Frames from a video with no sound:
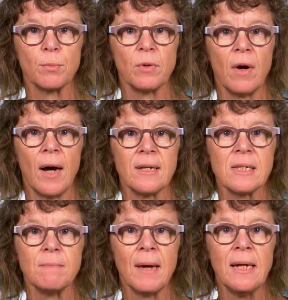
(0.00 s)

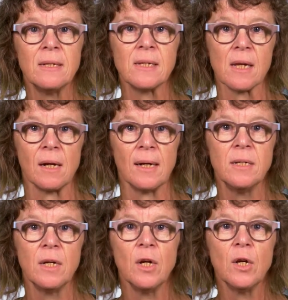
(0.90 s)
providers may
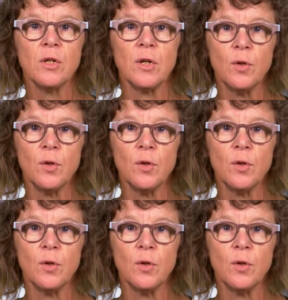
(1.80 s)
decide to